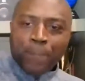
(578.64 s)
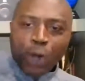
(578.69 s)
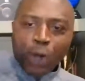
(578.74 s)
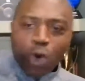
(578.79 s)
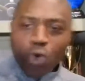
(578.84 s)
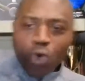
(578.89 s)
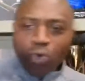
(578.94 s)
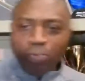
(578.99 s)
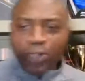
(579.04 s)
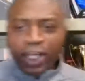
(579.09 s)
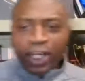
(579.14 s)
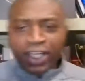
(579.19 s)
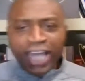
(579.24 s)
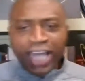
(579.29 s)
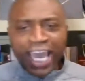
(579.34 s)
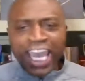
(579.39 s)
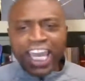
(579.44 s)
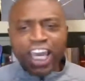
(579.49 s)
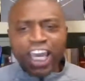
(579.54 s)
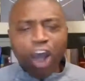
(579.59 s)
Boom,
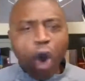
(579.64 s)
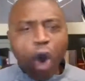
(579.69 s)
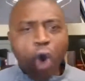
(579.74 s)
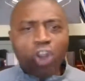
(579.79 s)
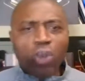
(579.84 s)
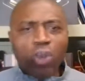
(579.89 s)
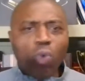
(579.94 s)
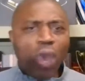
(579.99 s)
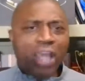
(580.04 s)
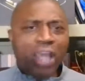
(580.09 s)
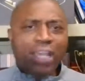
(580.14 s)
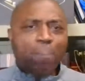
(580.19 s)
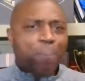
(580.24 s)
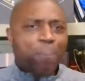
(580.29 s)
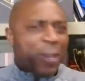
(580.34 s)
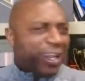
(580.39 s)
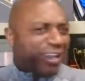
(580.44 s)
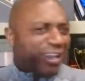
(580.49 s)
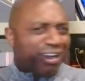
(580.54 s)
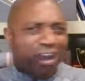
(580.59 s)
that he could only one
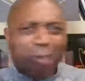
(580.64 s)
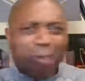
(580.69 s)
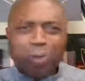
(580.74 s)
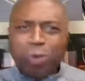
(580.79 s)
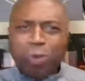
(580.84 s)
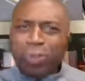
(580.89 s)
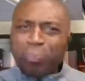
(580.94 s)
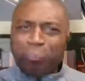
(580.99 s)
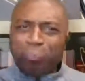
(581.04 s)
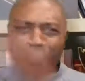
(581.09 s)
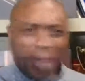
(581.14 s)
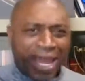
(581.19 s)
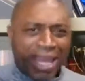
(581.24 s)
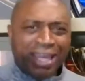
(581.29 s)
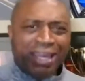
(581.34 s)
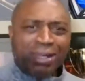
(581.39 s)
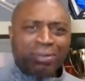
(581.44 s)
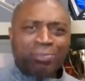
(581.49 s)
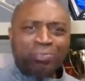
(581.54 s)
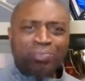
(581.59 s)
pick it up who could
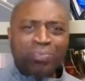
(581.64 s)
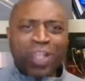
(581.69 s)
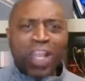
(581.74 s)
bam.